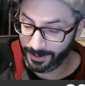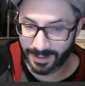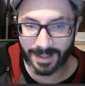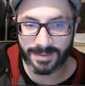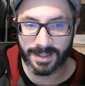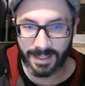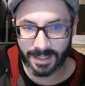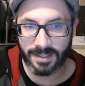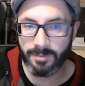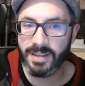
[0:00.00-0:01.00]
unless I need
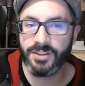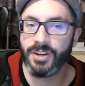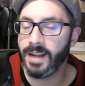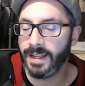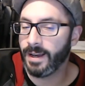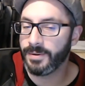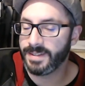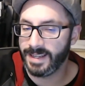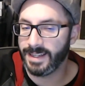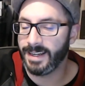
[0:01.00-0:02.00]
it to be shiny. I would
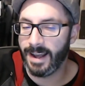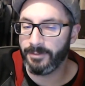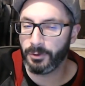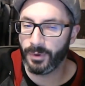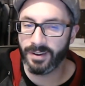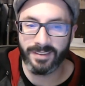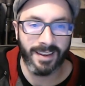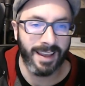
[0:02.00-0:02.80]
sand it afterwards.